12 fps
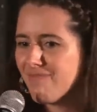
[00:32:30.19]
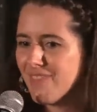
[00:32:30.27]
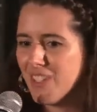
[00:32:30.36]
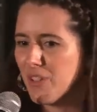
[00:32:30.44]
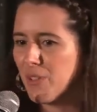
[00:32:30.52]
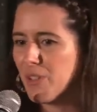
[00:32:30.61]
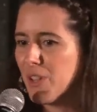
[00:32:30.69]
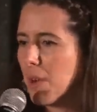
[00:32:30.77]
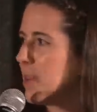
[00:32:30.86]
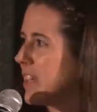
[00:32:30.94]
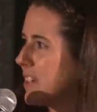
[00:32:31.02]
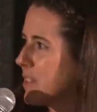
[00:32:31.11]
the
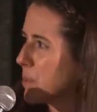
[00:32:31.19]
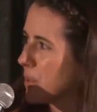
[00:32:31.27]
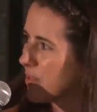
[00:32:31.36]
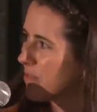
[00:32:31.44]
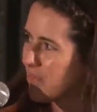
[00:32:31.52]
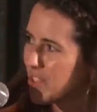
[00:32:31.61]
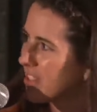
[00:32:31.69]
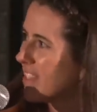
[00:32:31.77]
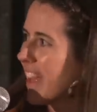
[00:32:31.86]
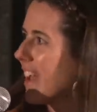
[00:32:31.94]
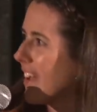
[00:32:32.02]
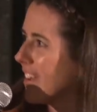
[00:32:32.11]
numbingness was just
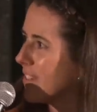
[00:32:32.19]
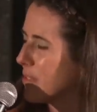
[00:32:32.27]
there.